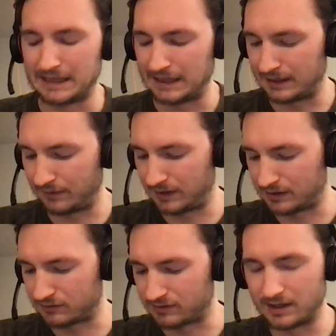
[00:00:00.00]
And I think
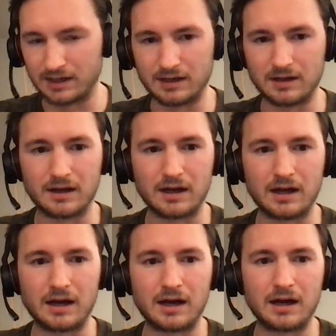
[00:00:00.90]
it's really
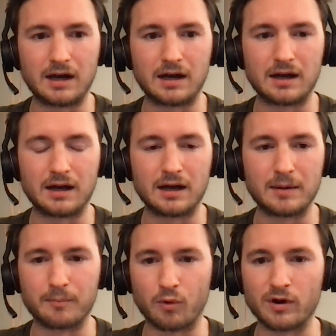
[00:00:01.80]

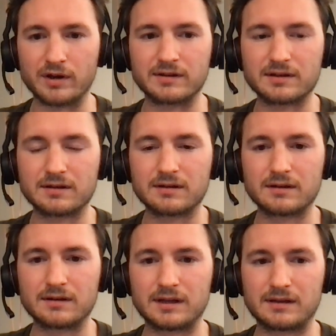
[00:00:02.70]
important
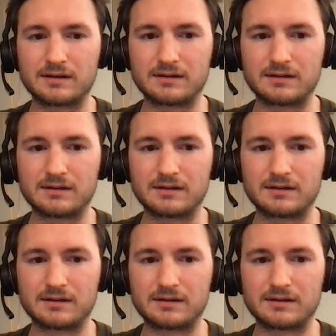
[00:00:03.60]
that